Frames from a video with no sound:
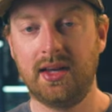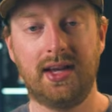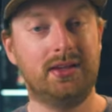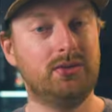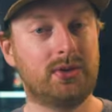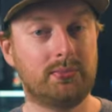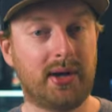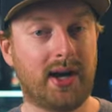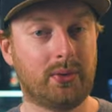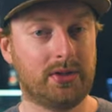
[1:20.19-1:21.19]
and you can
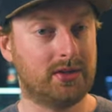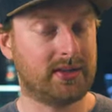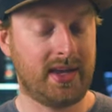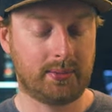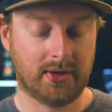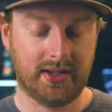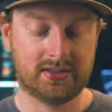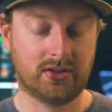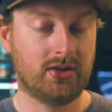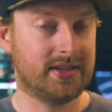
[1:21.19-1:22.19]
power your camera
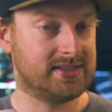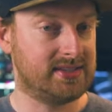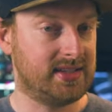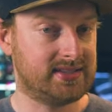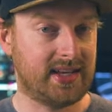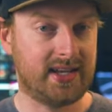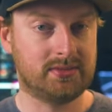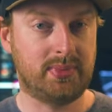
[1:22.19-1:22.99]
as long as this has